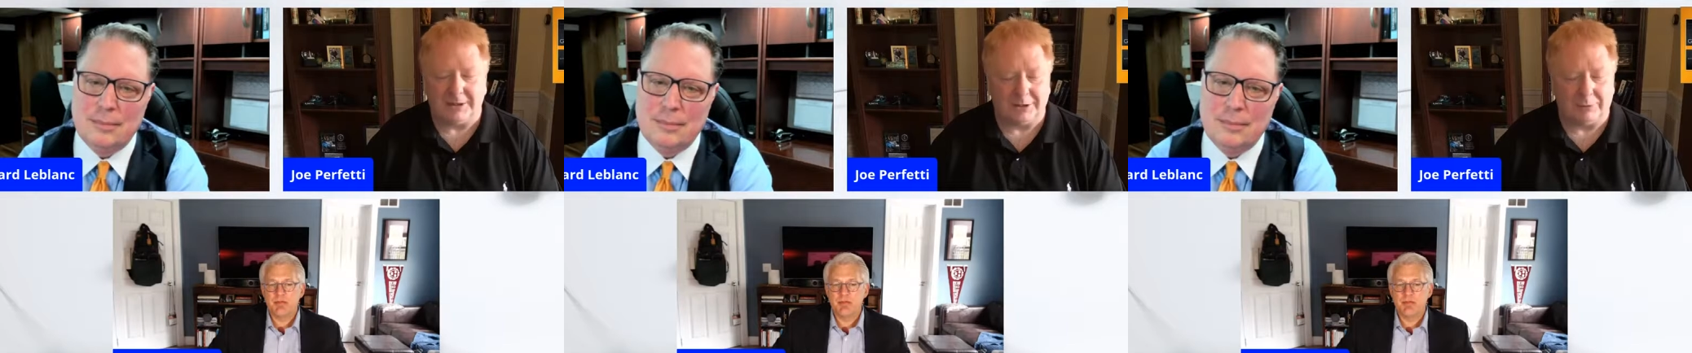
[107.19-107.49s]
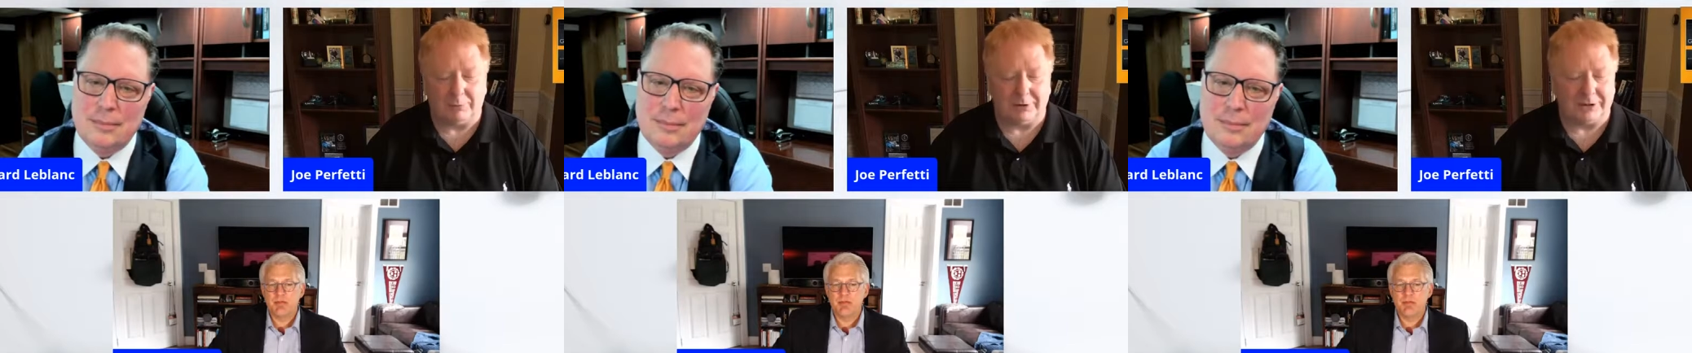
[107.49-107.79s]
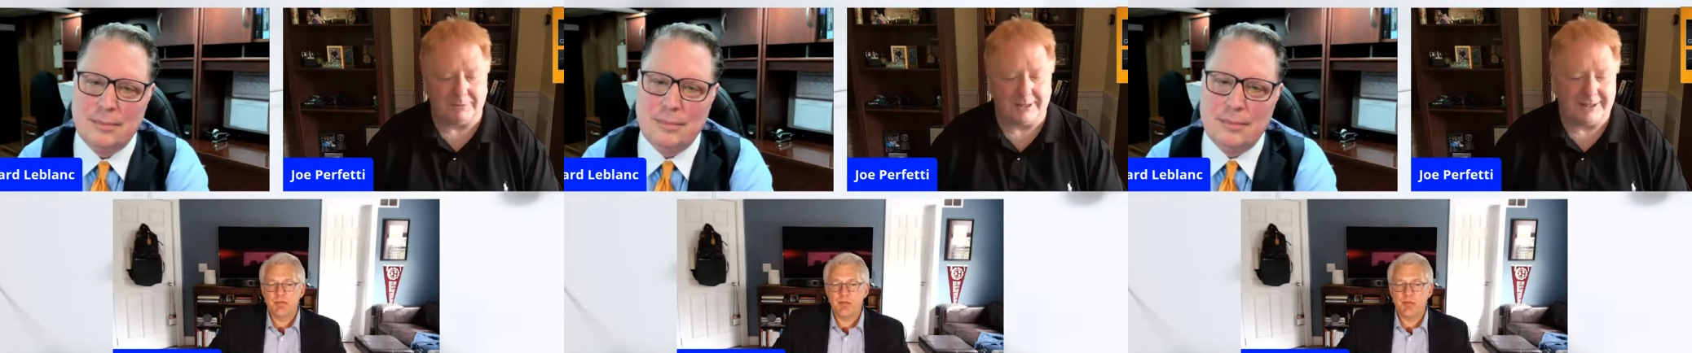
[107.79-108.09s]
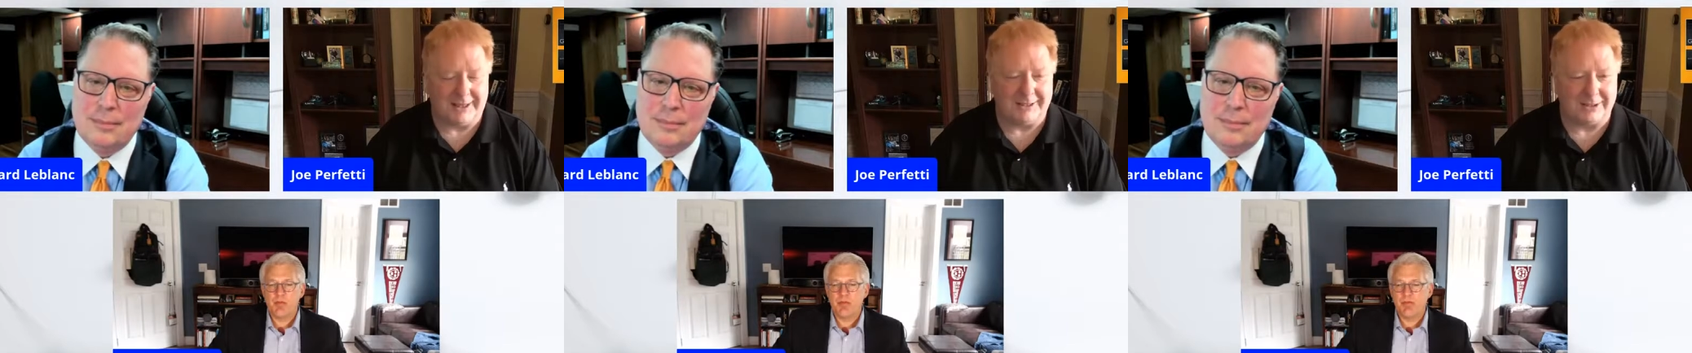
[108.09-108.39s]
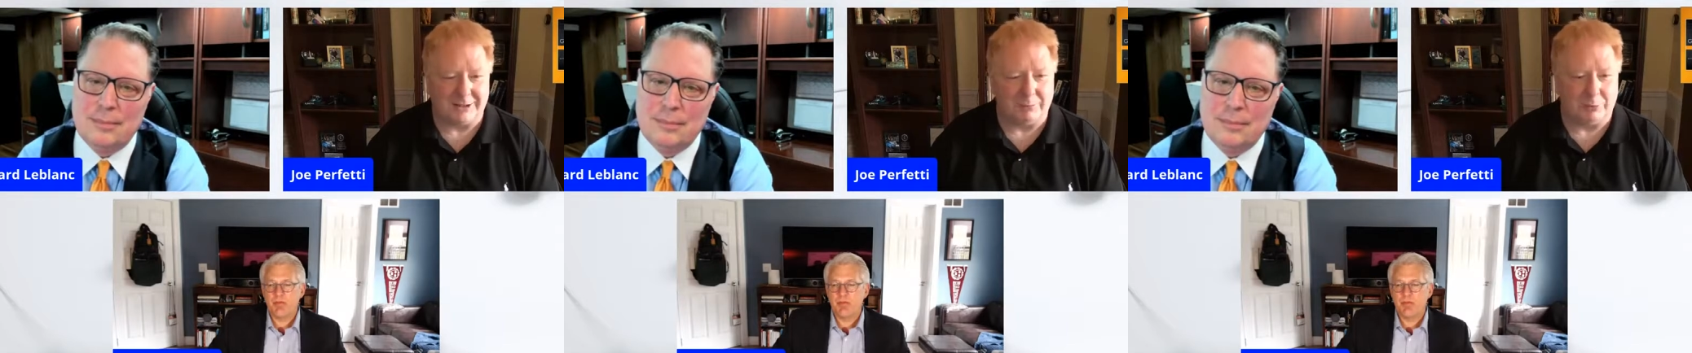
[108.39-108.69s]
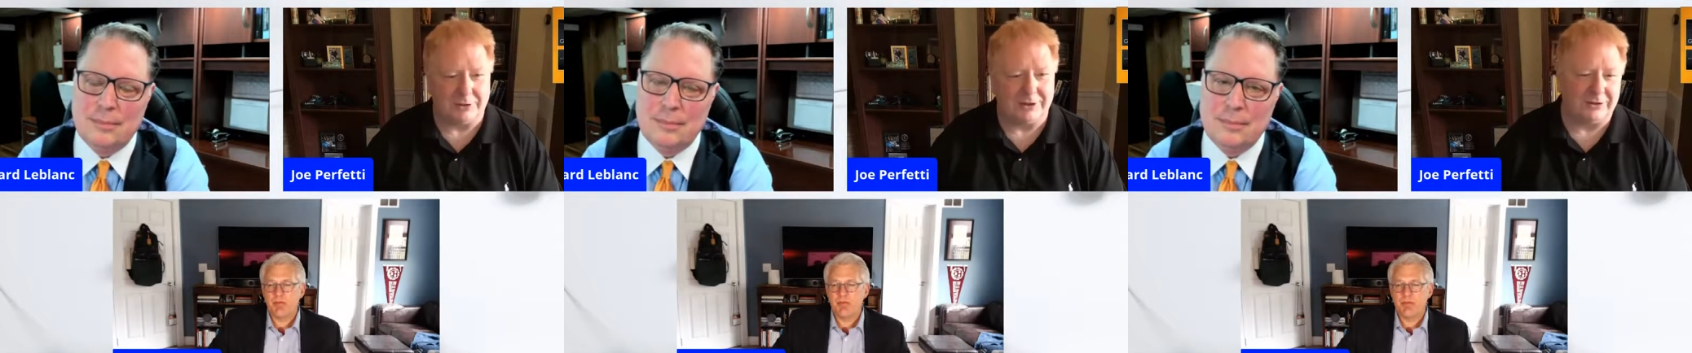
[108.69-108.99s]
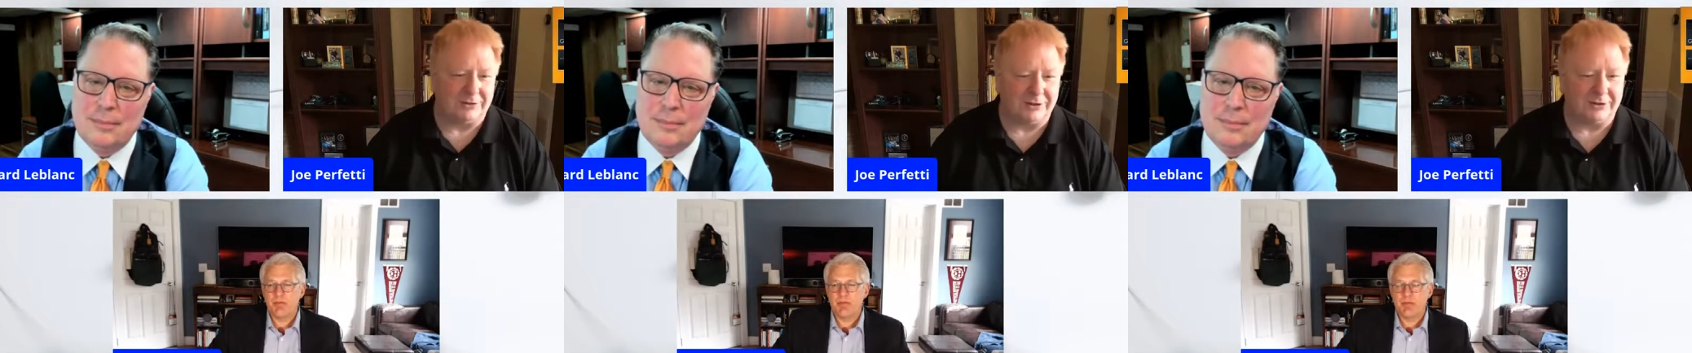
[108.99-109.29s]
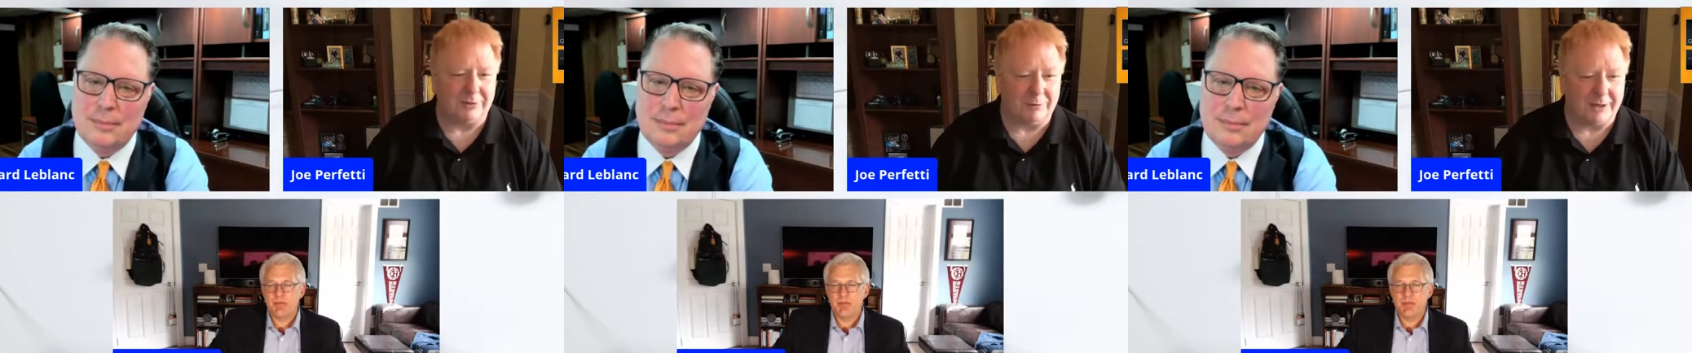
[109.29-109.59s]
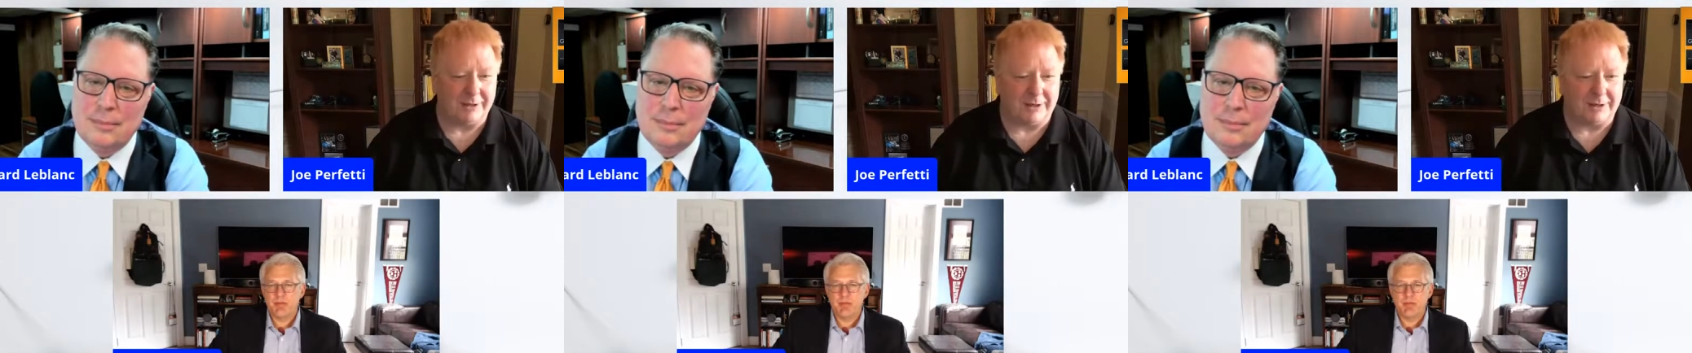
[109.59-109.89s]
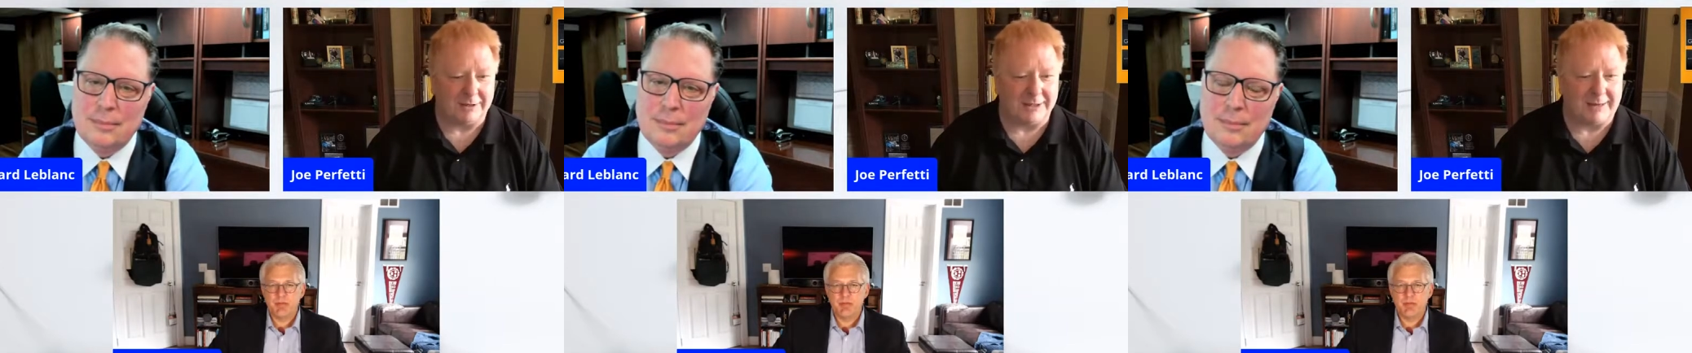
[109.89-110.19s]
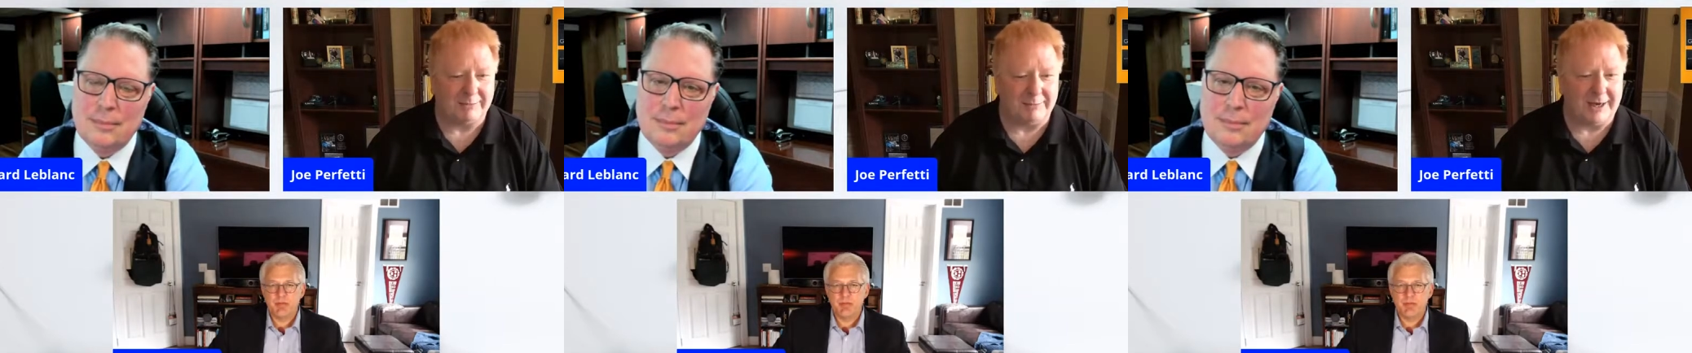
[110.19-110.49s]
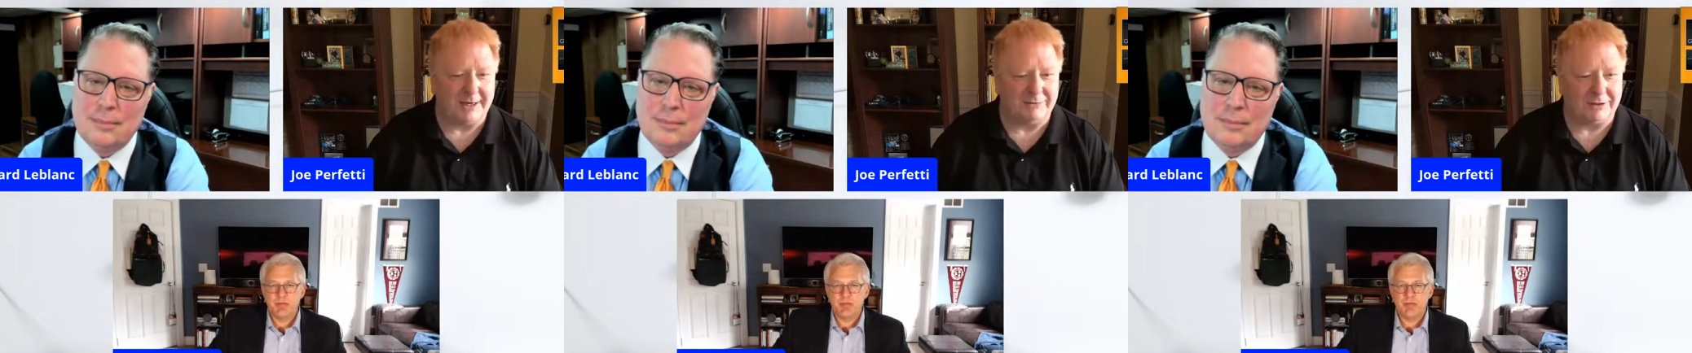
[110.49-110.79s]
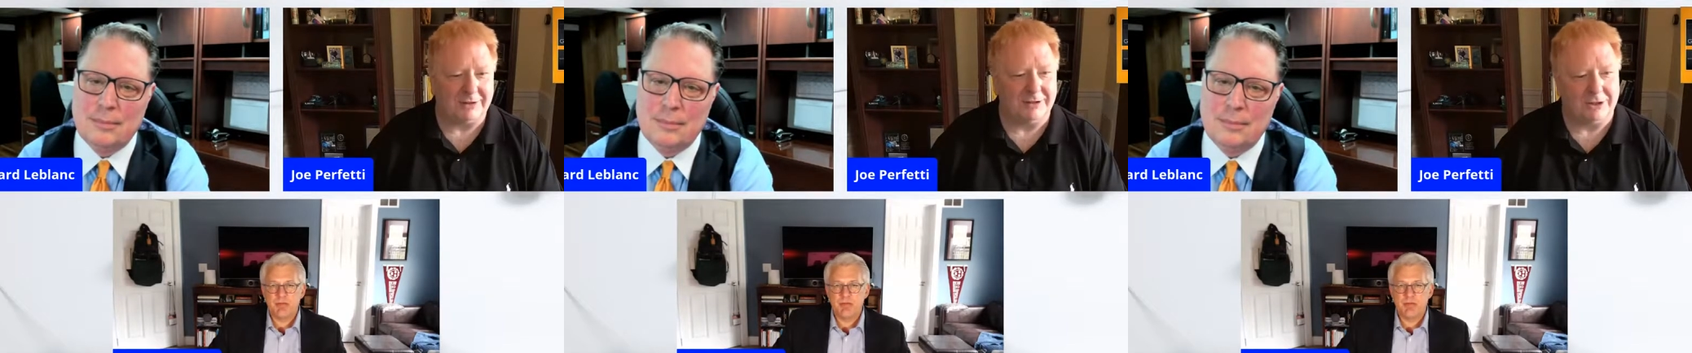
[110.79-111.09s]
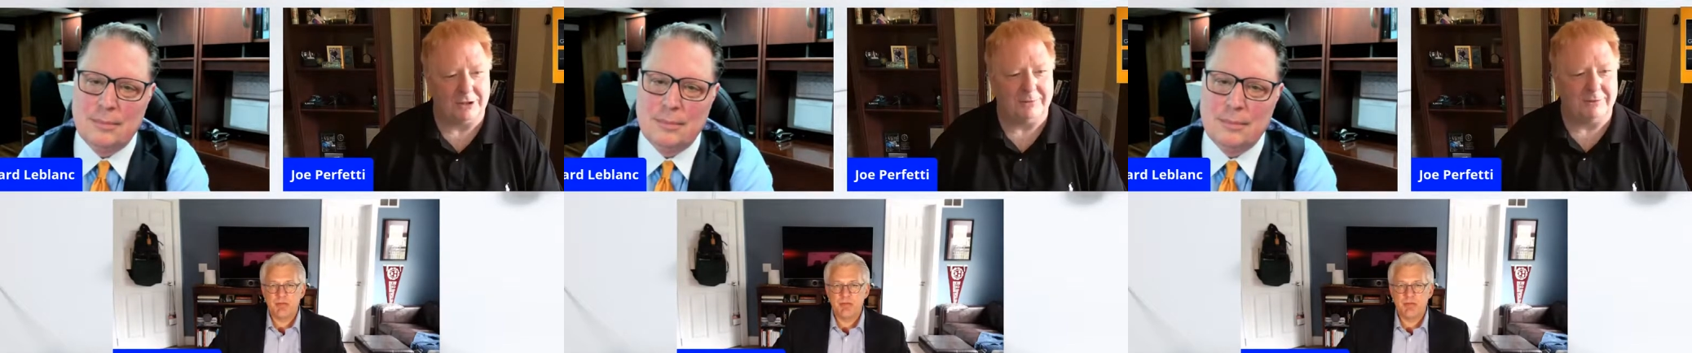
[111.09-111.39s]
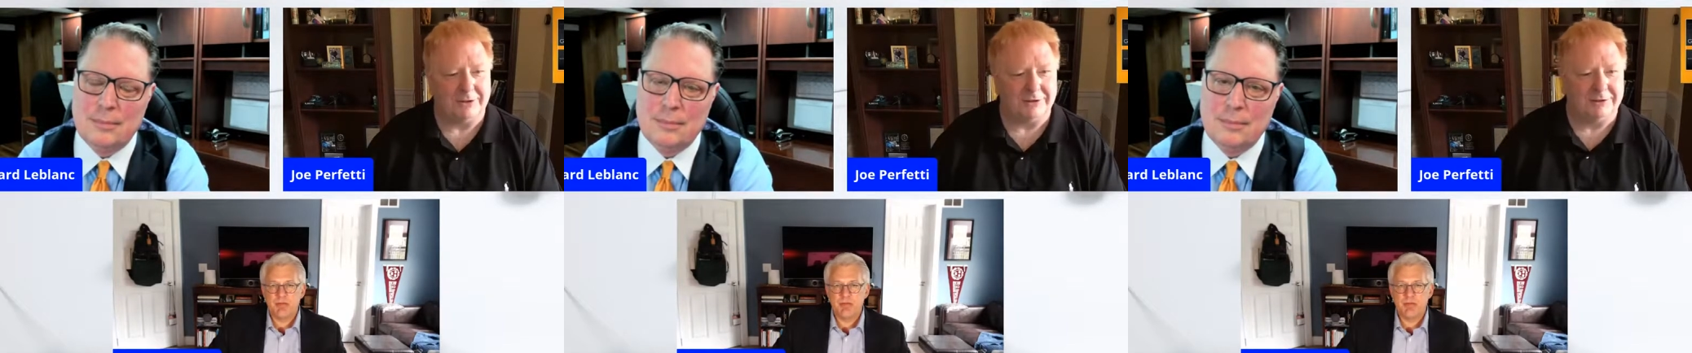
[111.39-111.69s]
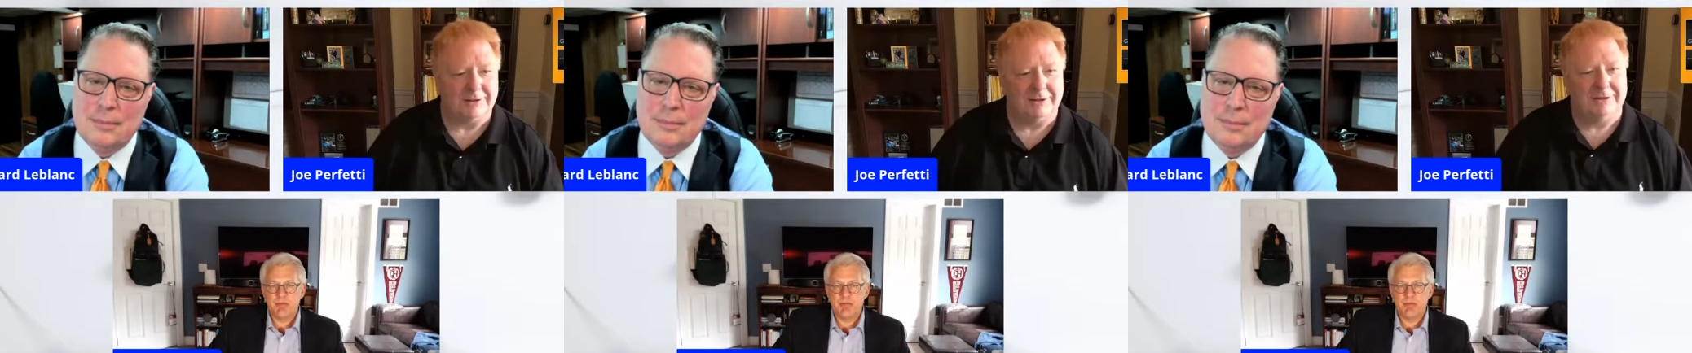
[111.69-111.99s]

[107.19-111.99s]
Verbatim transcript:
Speaker 1: So, what are some of the things that the boards that you're dealing with are top of mind relative to COVID, Richard?